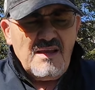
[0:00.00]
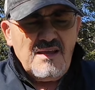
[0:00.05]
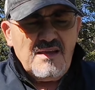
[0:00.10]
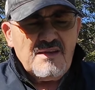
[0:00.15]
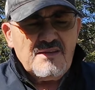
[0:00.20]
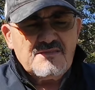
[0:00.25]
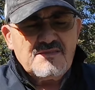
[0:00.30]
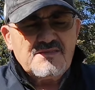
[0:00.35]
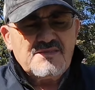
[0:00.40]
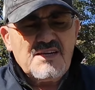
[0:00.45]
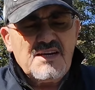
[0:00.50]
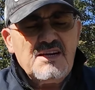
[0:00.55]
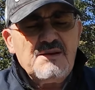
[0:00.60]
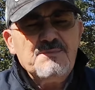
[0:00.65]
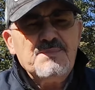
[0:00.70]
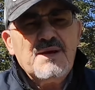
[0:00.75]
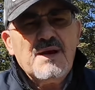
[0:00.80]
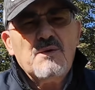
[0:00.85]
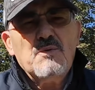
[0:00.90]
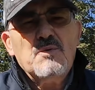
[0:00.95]
In
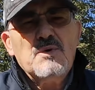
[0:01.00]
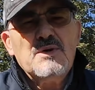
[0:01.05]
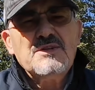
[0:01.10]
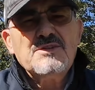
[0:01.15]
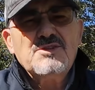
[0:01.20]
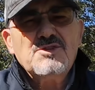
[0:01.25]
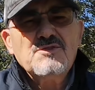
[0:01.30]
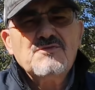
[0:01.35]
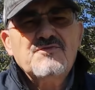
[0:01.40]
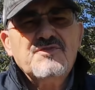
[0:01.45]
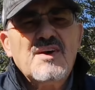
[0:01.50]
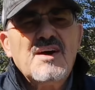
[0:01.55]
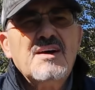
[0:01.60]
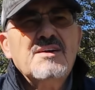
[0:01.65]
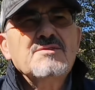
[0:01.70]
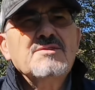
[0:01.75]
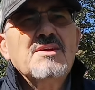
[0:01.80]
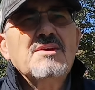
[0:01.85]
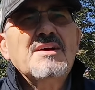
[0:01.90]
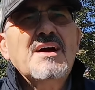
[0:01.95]
Serbia, once you
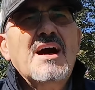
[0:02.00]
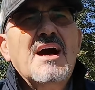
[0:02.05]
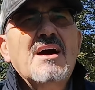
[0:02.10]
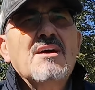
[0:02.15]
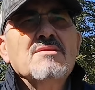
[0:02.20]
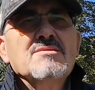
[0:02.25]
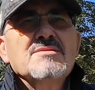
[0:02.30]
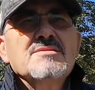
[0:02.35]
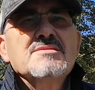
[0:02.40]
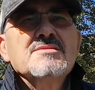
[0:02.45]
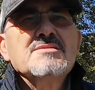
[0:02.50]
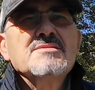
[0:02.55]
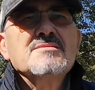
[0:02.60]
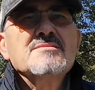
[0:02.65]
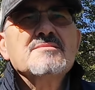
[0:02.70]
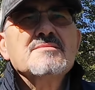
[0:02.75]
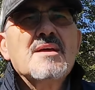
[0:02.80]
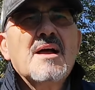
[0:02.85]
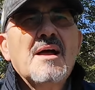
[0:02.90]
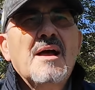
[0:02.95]
found a house,
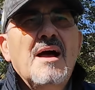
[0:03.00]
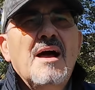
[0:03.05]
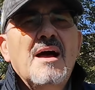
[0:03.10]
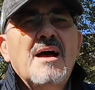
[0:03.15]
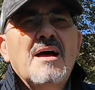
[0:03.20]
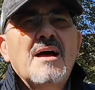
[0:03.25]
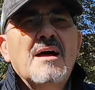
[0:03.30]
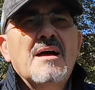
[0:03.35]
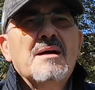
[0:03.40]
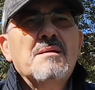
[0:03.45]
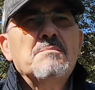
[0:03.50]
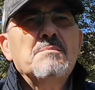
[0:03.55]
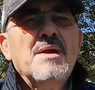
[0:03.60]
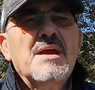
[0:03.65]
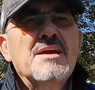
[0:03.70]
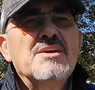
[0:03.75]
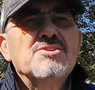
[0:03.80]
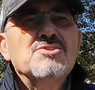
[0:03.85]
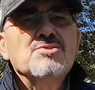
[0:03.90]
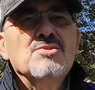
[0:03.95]
uh,
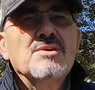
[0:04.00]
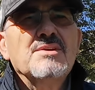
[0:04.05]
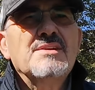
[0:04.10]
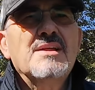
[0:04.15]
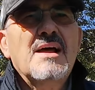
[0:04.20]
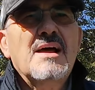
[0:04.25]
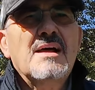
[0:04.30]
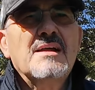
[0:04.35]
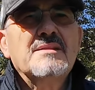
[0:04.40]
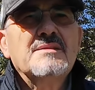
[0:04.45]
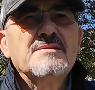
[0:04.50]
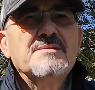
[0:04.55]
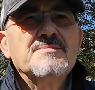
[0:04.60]
make sure that